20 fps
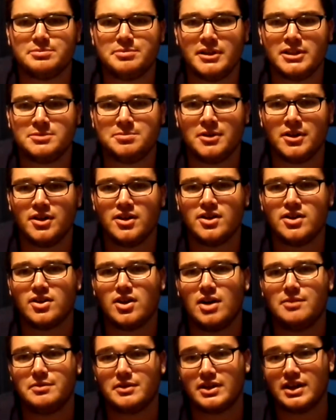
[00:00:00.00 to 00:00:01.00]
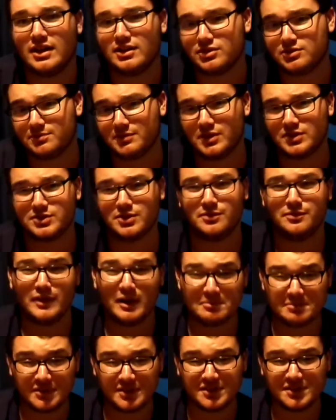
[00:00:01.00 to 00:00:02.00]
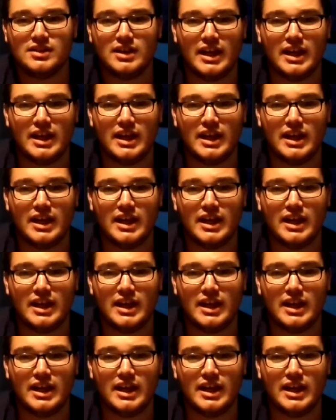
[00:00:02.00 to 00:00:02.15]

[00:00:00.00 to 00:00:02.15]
Pittsburgh off a controversial fumble,